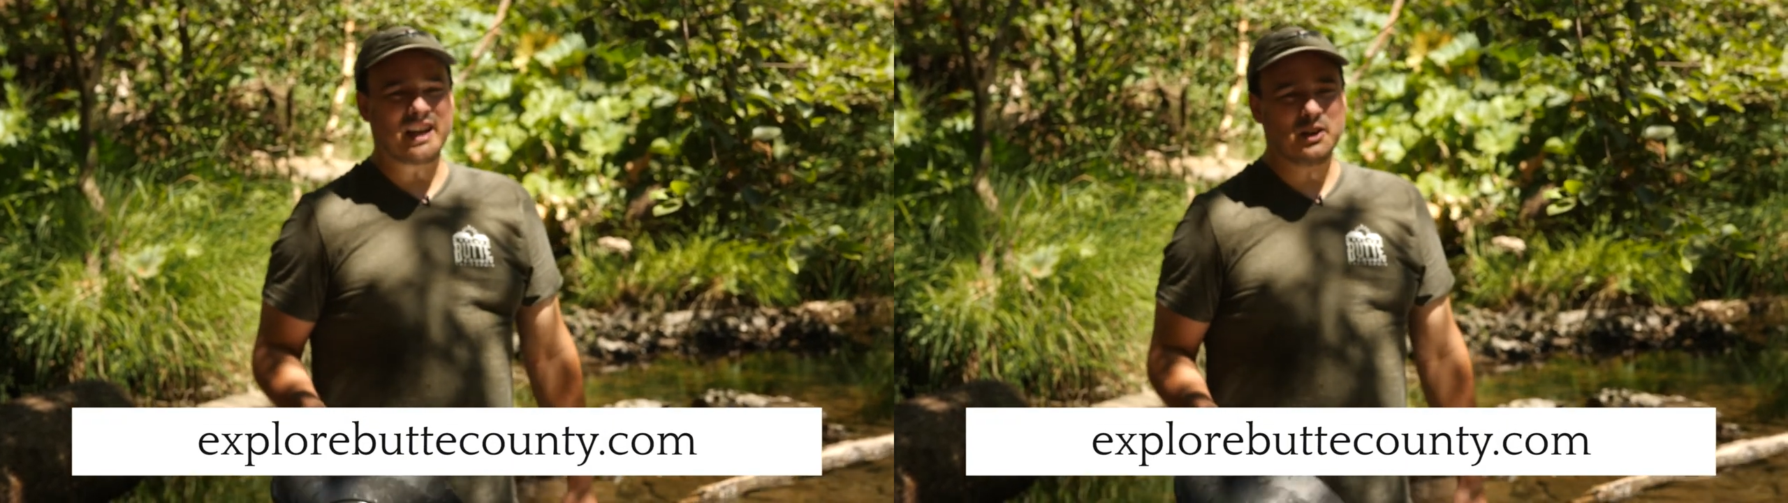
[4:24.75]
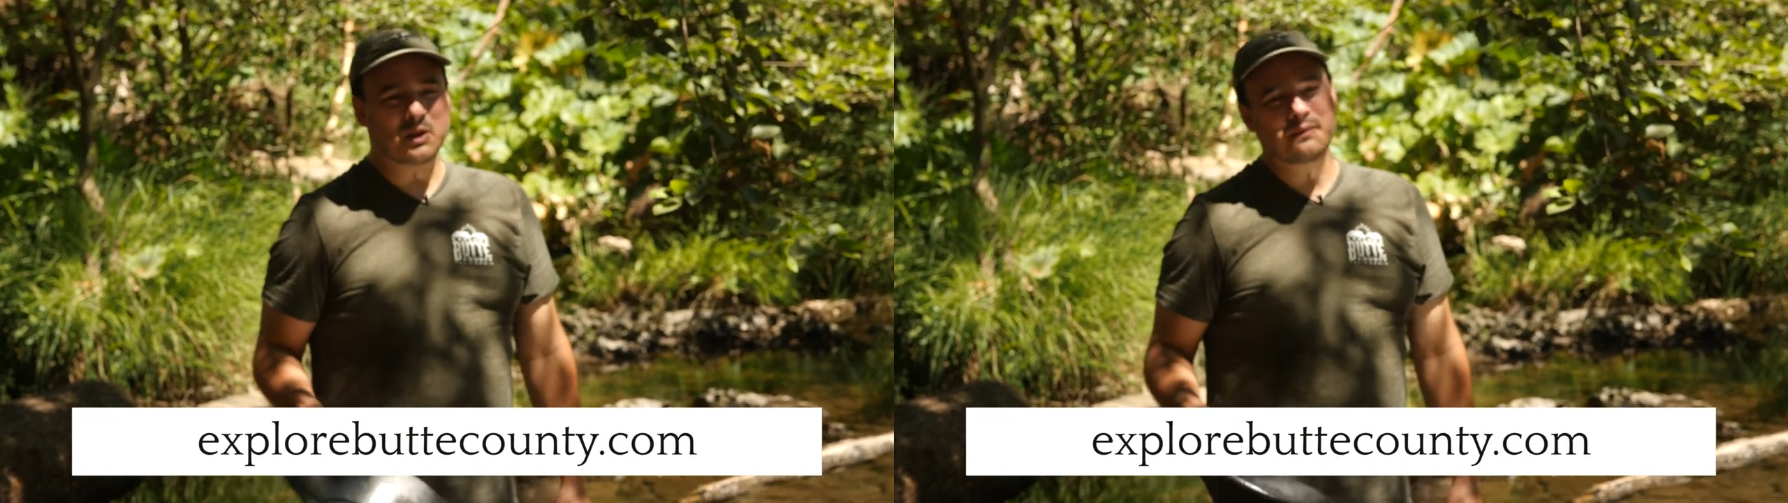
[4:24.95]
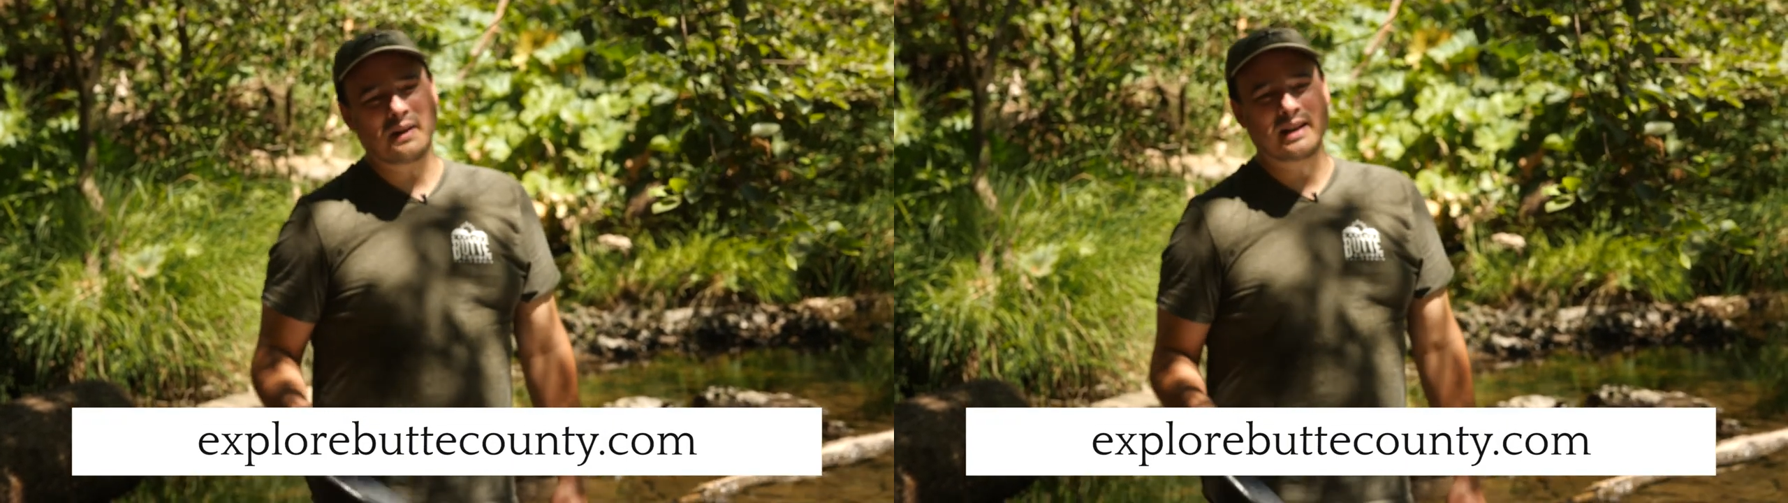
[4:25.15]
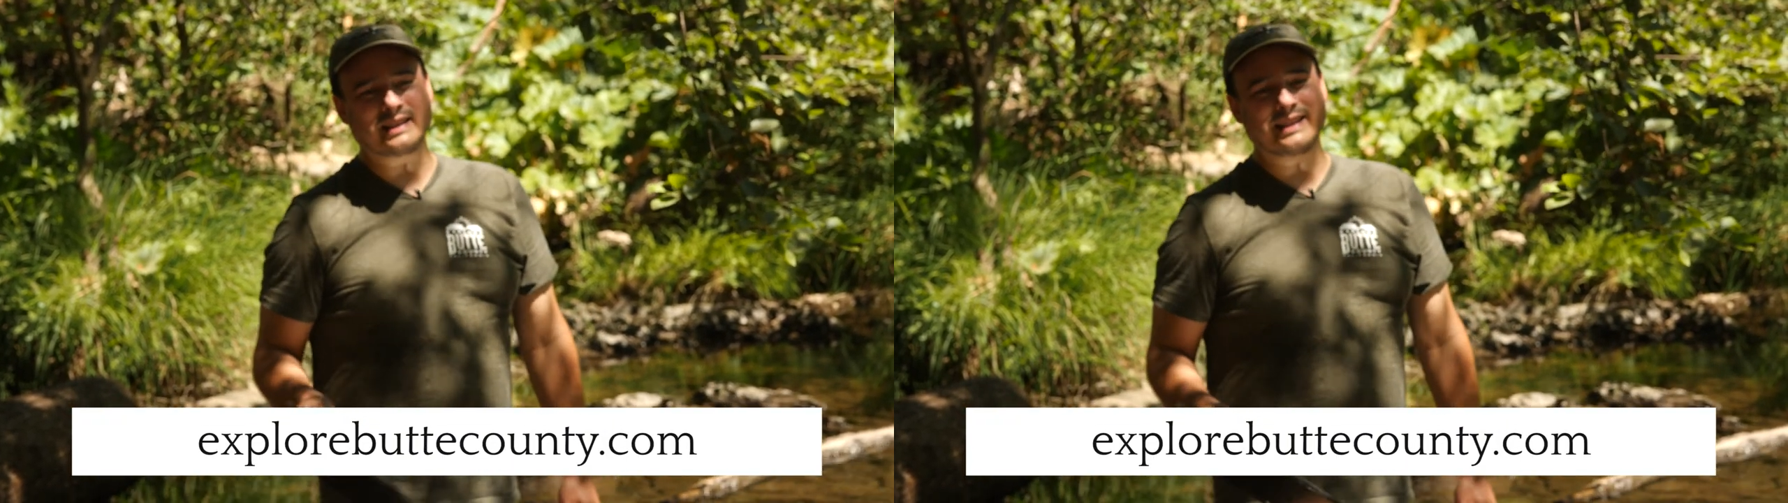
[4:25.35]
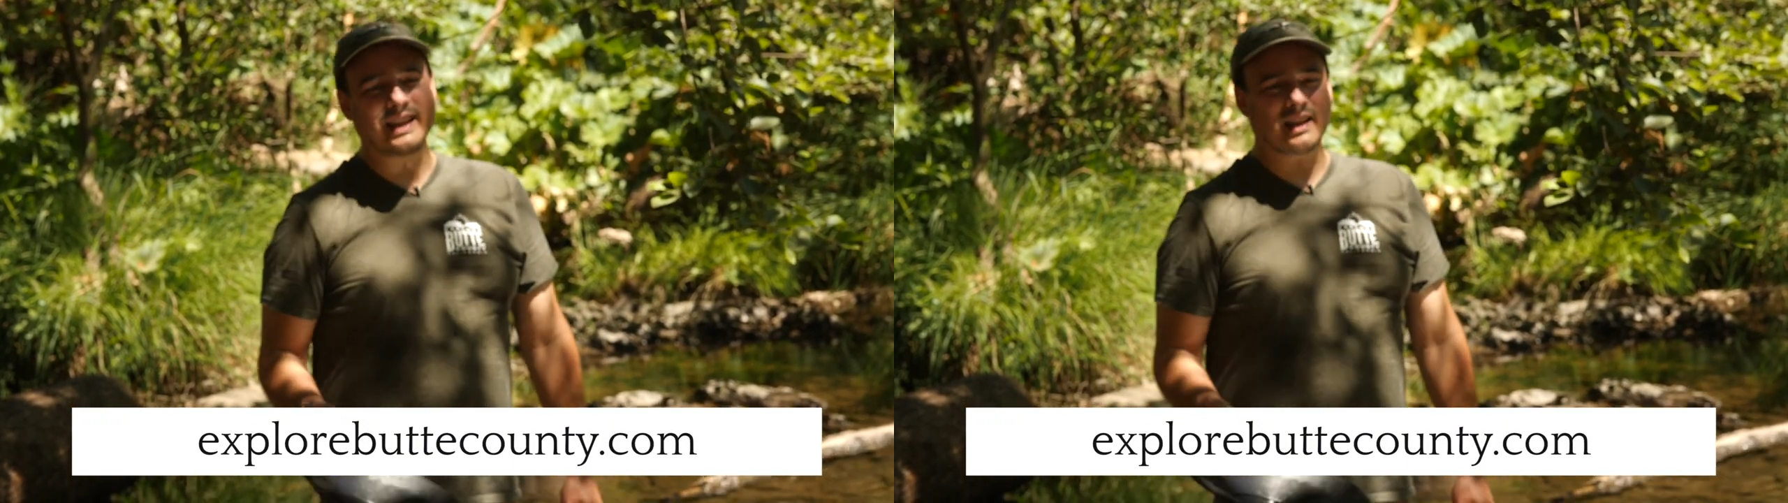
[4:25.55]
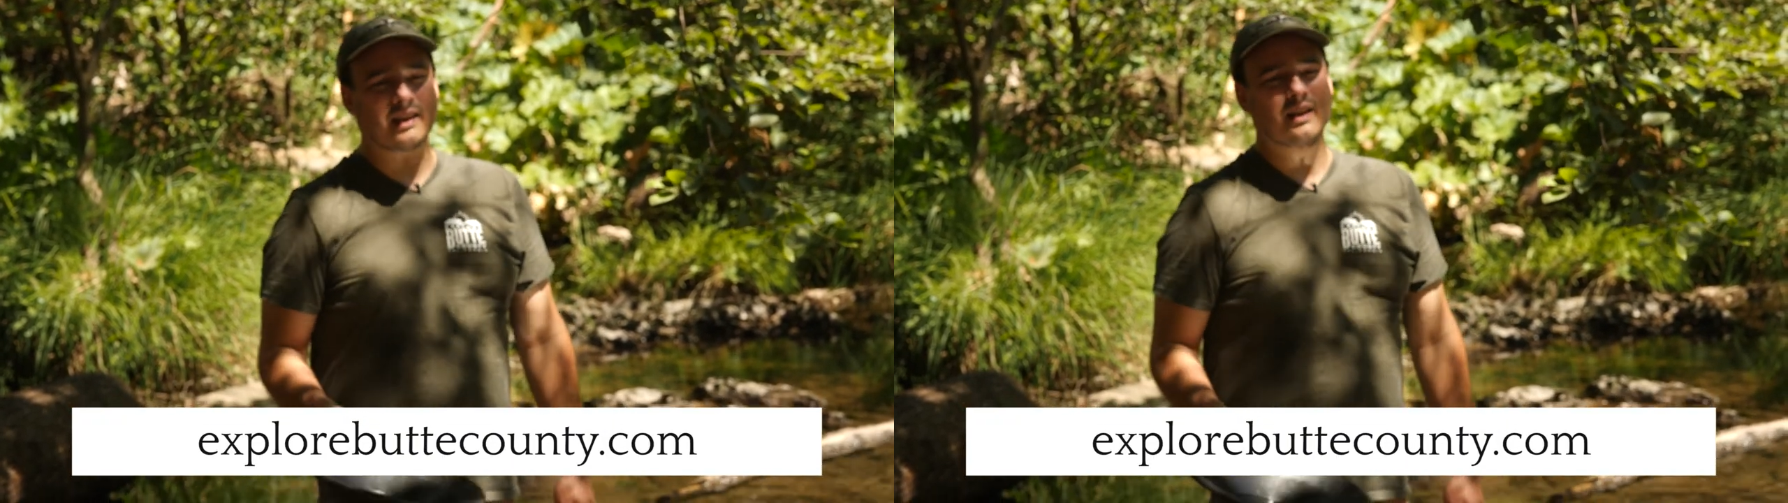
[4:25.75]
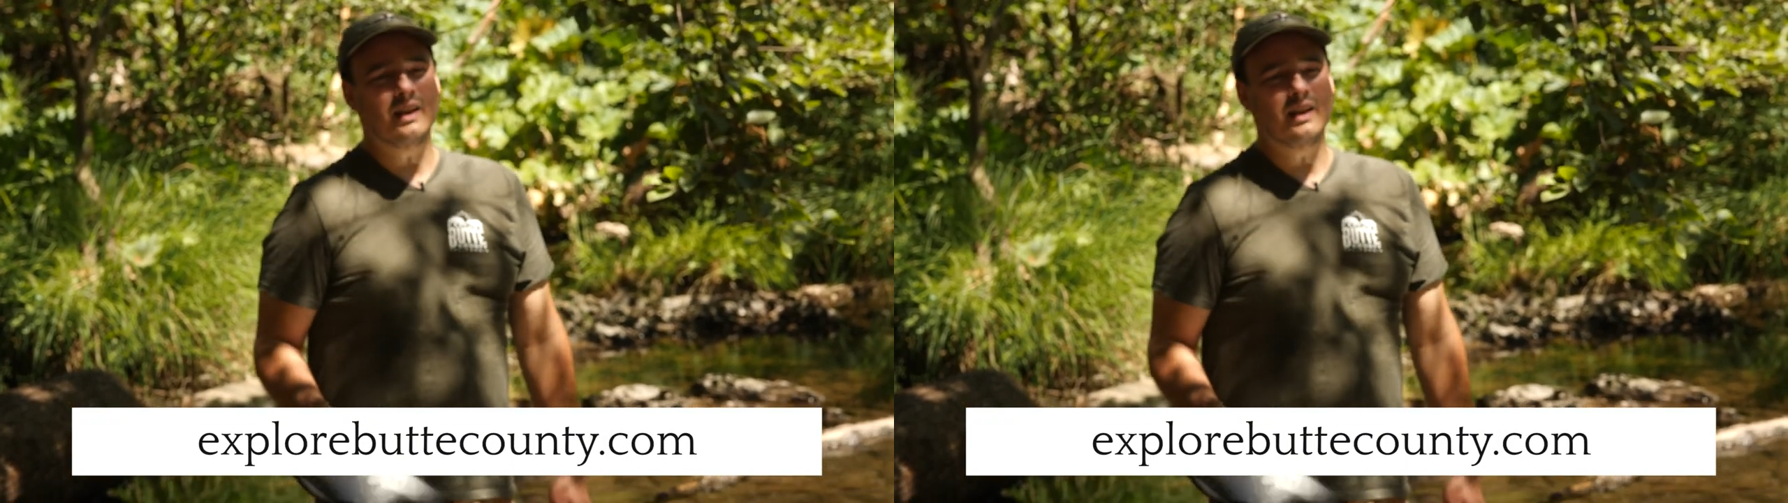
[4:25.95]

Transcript: and you can find a link